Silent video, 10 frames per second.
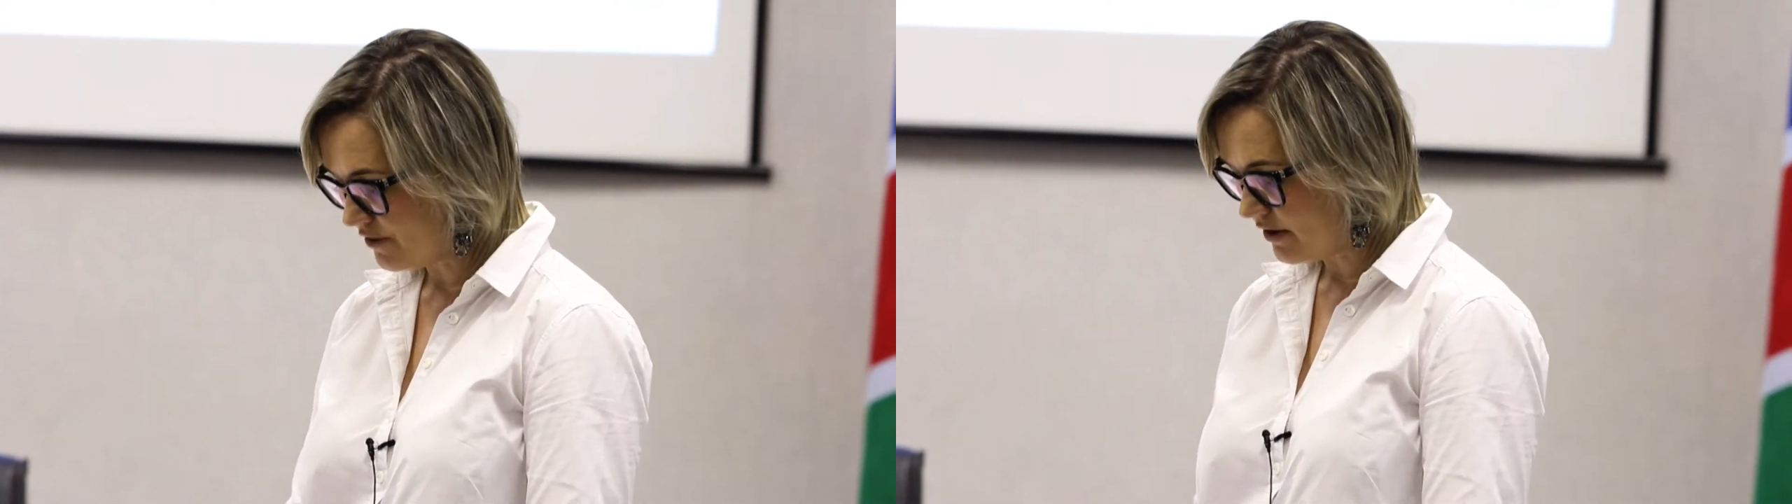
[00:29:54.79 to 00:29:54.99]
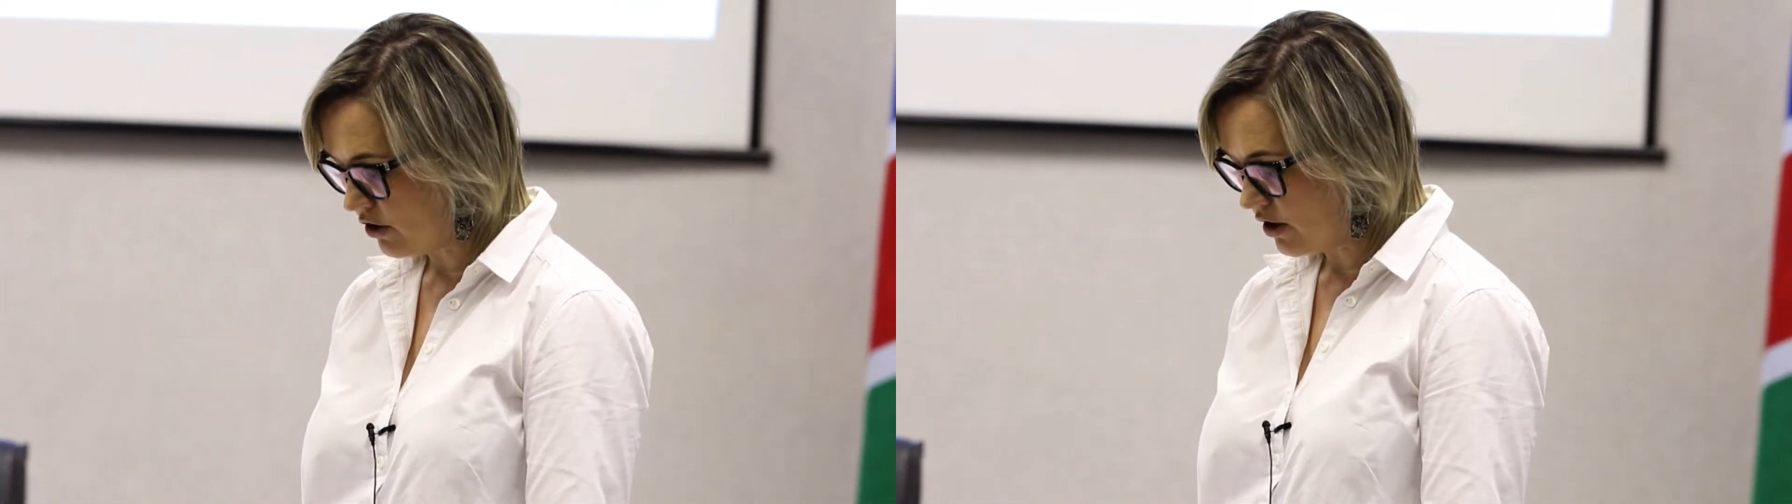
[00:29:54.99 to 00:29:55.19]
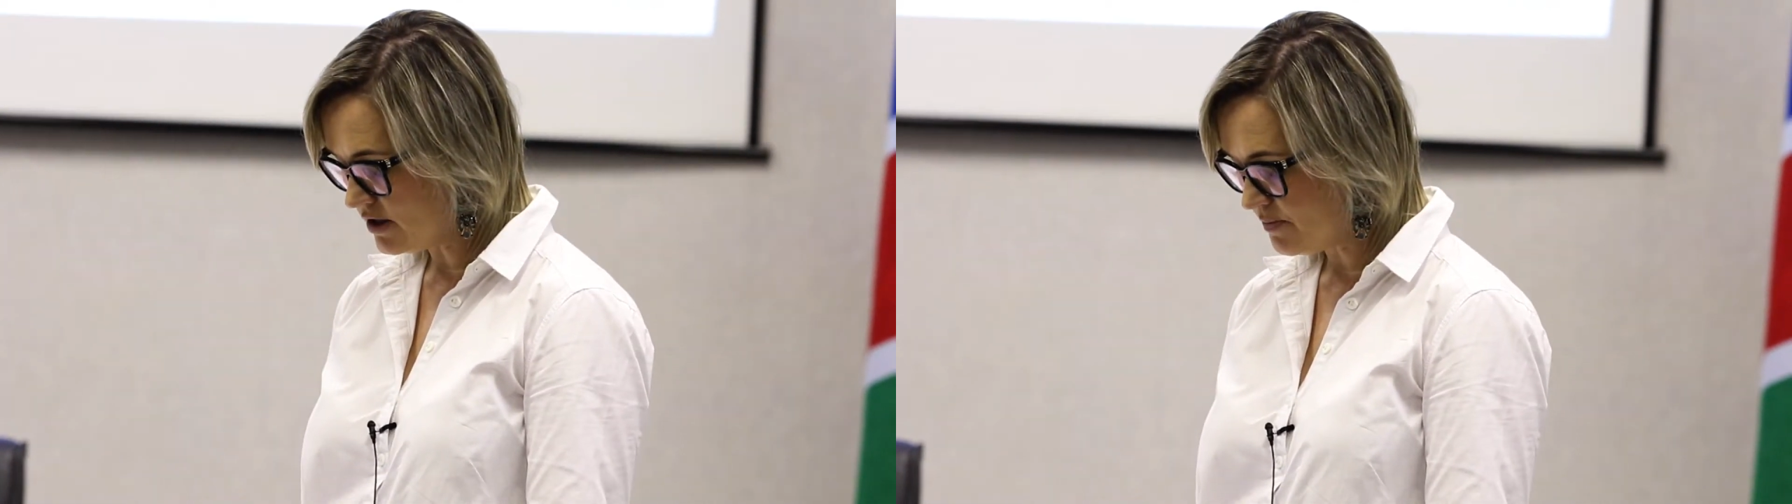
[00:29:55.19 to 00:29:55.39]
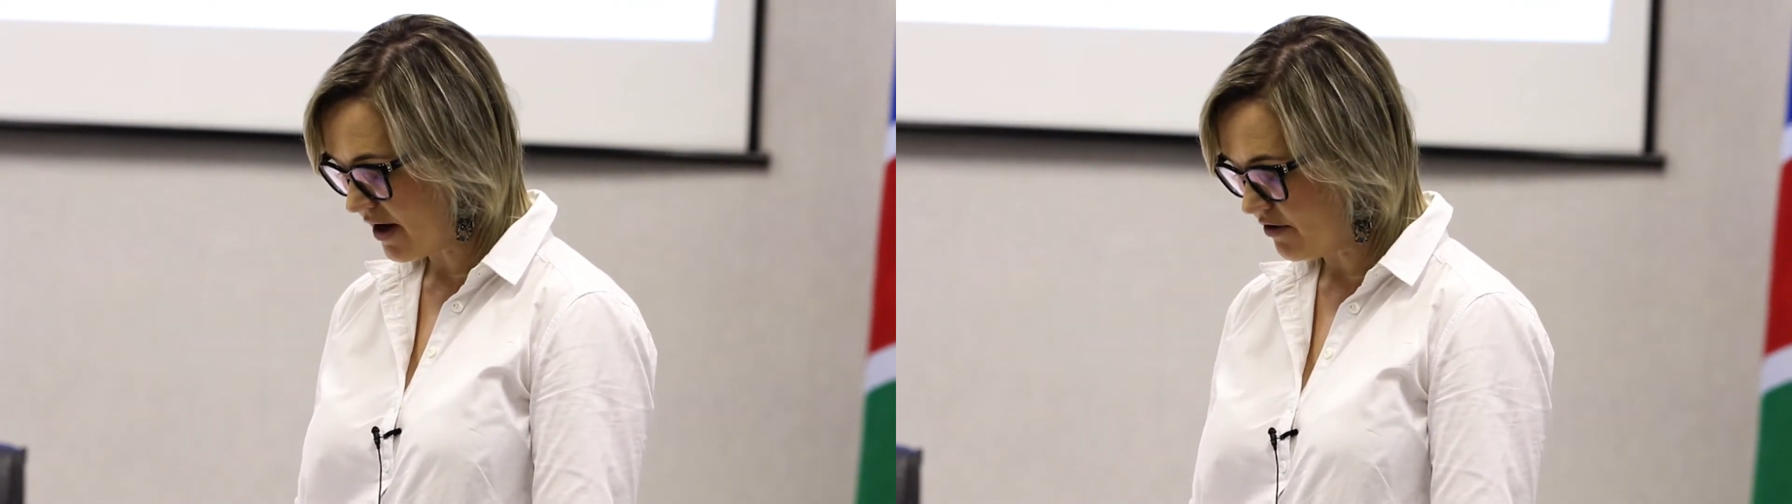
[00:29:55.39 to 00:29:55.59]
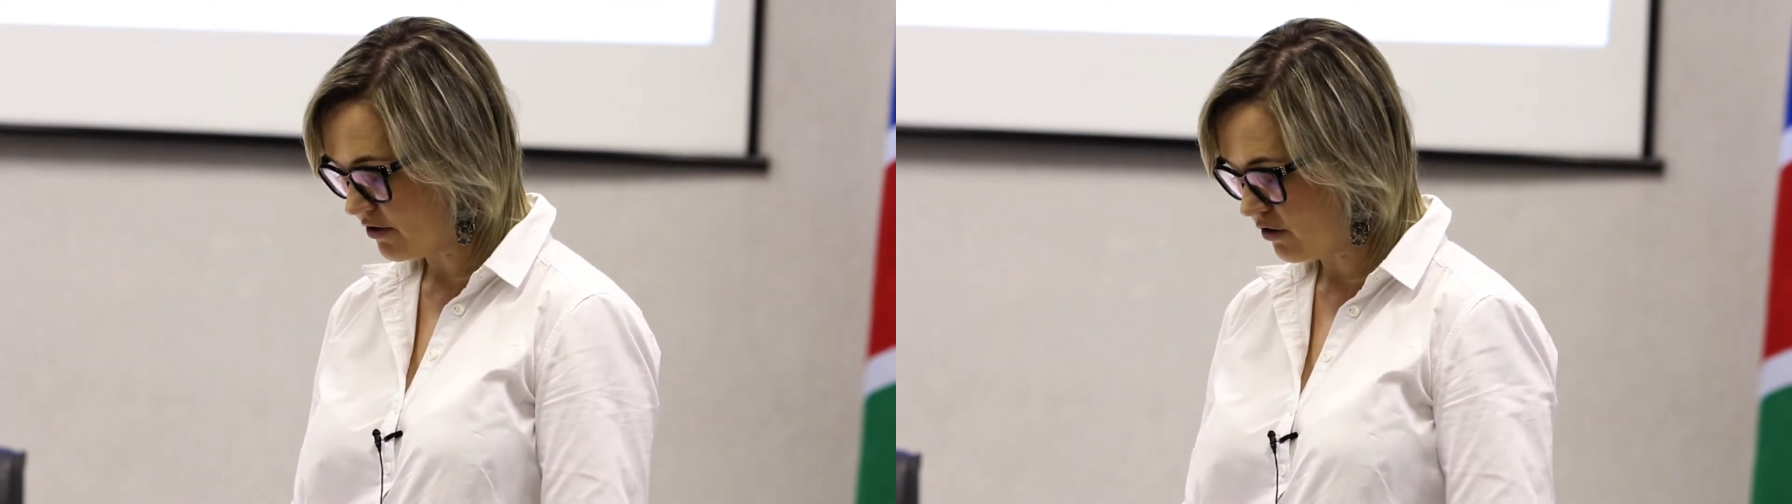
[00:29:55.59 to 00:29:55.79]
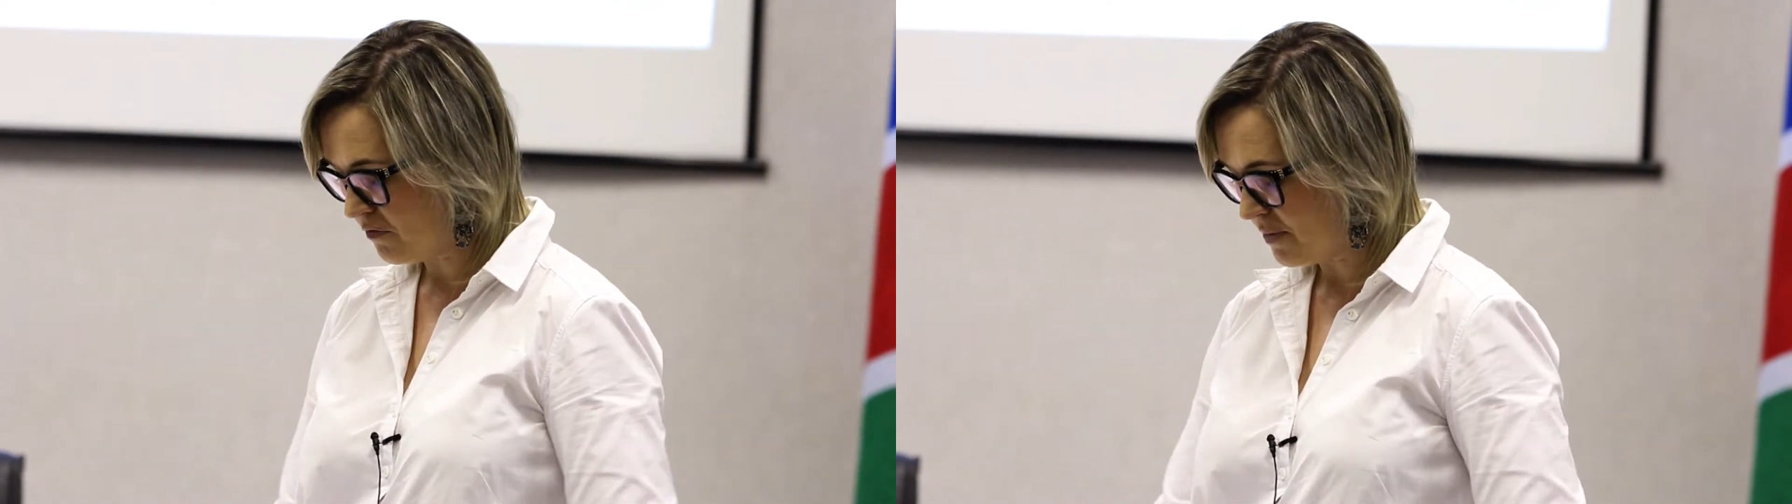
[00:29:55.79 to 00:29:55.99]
the last paragraph,